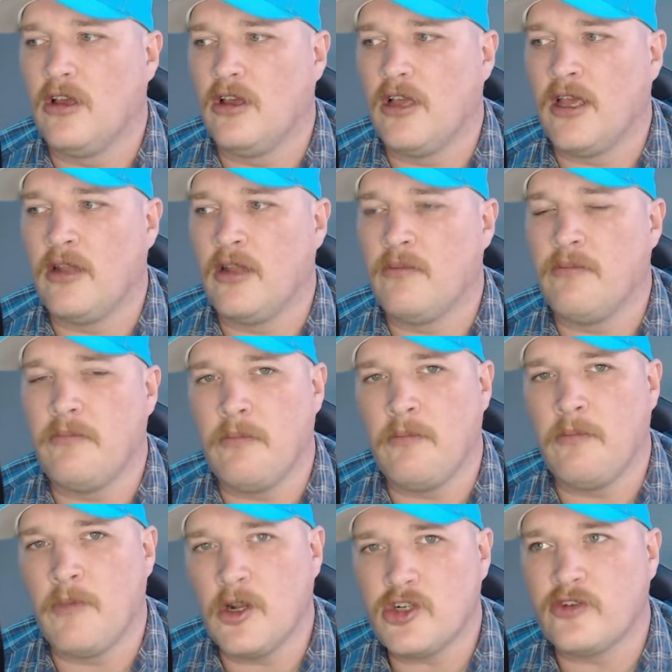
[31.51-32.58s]
And
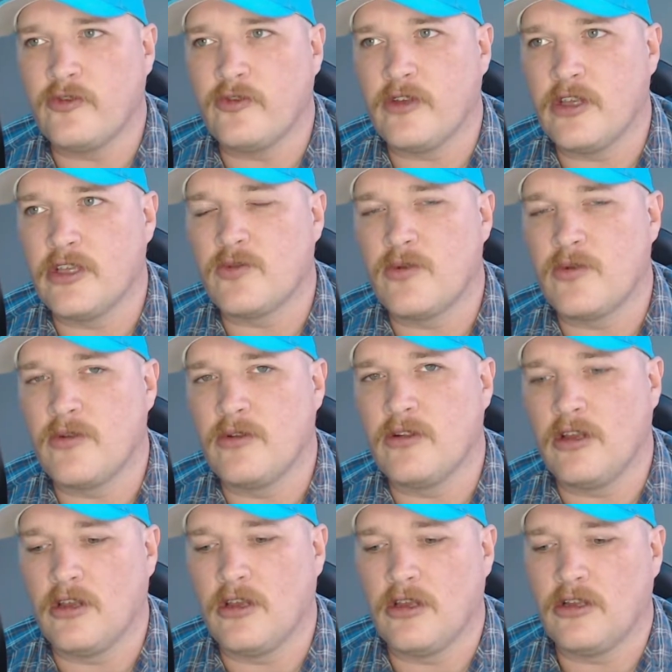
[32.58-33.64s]
much of it has been
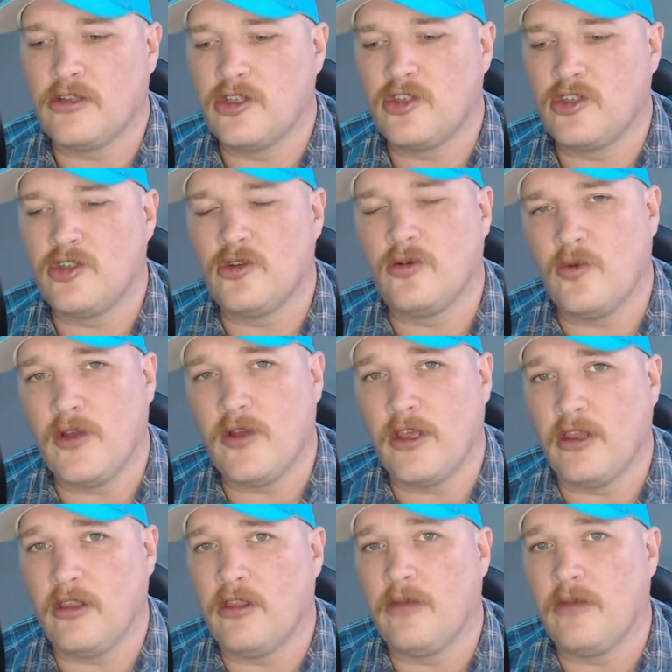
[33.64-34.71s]
to do
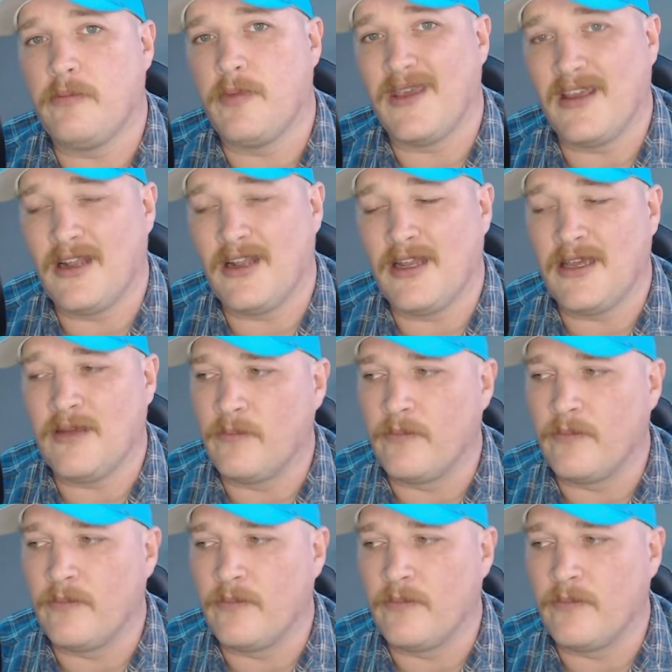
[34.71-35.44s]
with BLM.